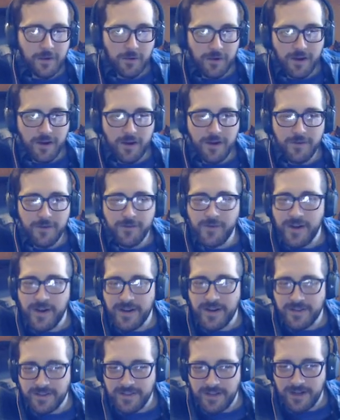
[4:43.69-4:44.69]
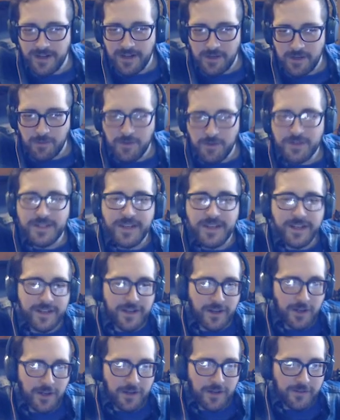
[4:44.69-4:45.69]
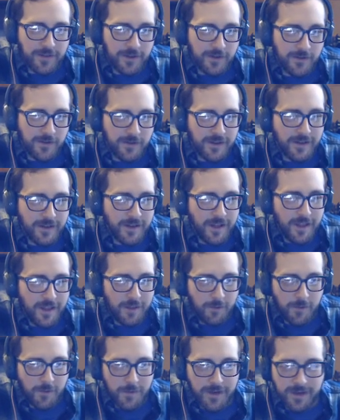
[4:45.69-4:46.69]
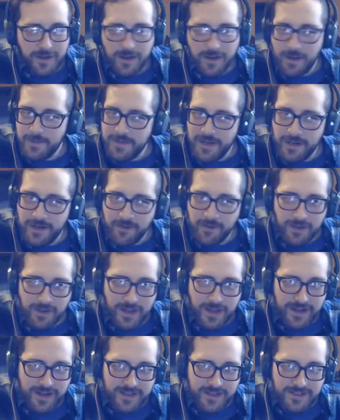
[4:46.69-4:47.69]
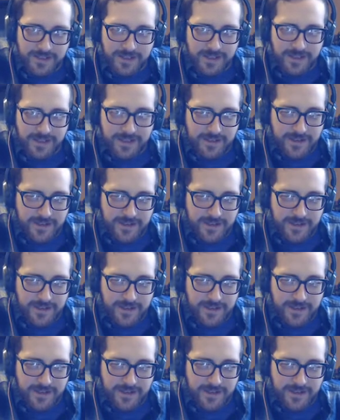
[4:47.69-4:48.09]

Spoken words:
We're all friends here, we'll take care of you. The woman calmed down and relaxed.